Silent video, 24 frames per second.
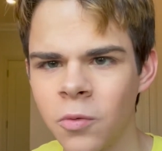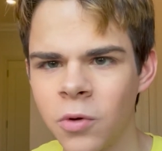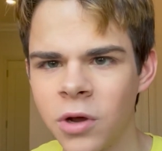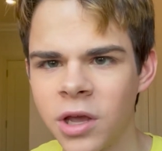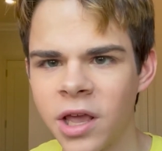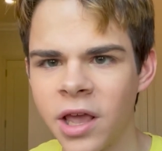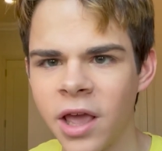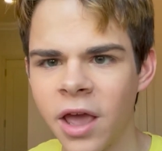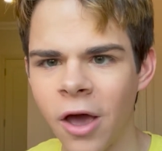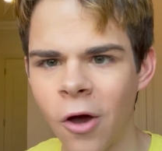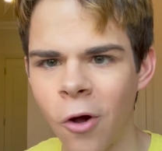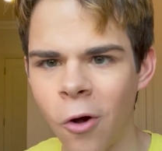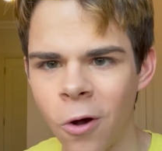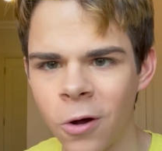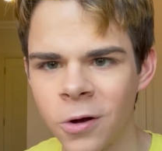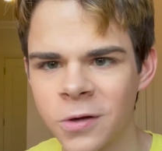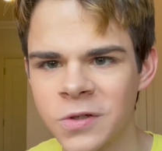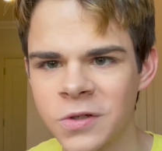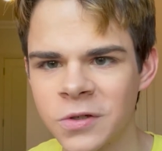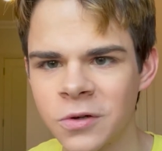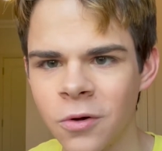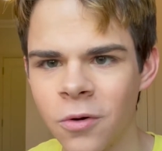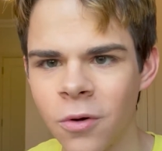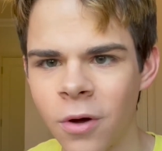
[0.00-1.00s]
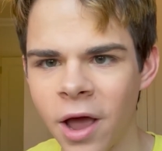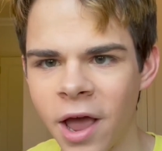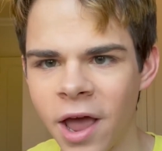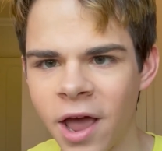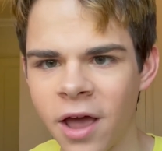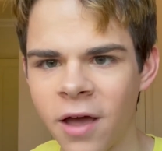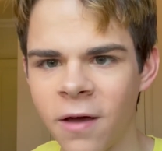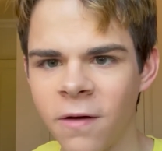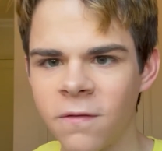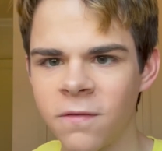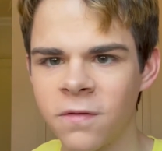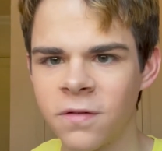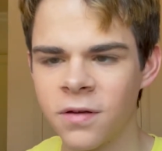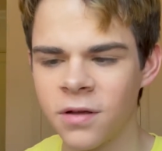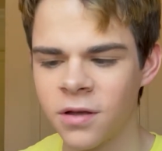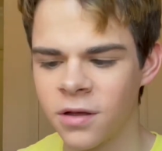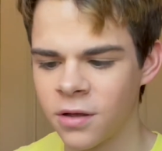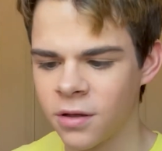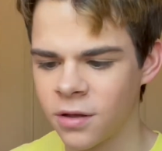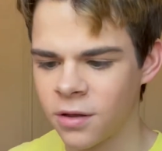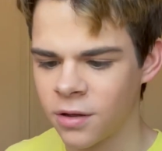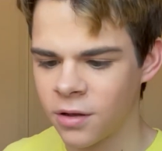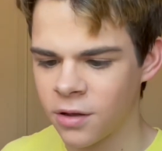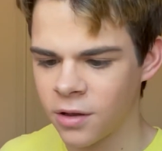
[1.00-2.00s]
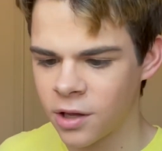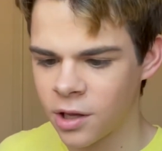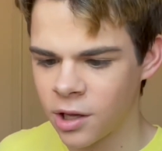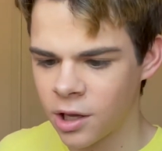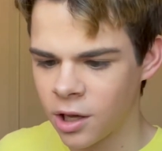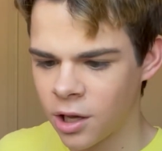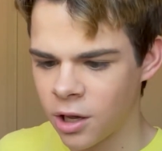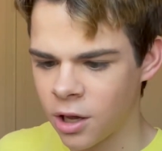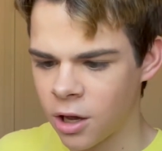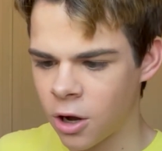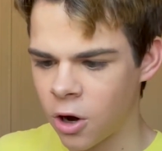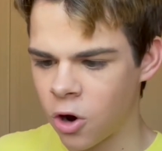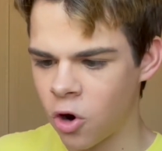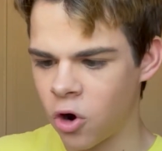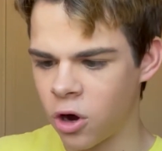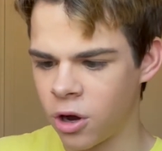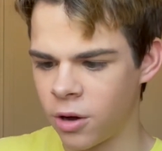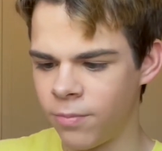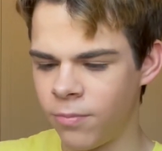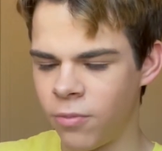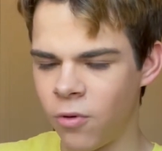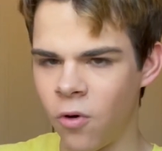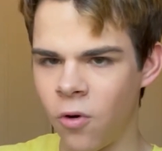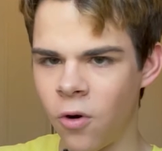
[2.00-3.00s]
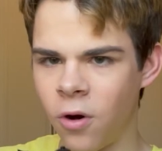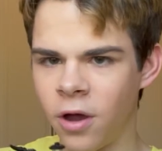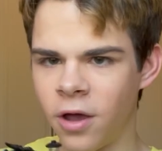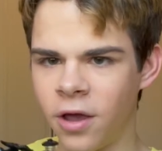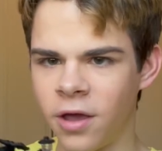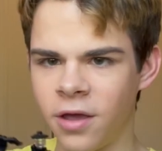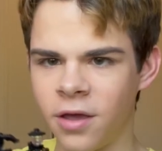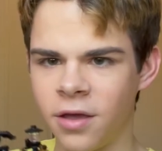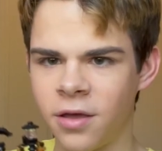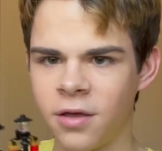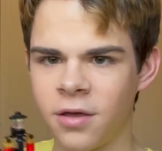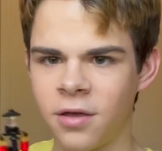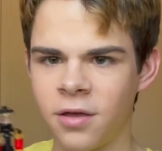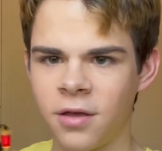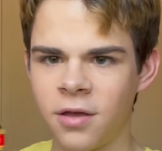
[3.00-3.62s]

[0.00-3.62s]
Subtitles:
we also have our boy,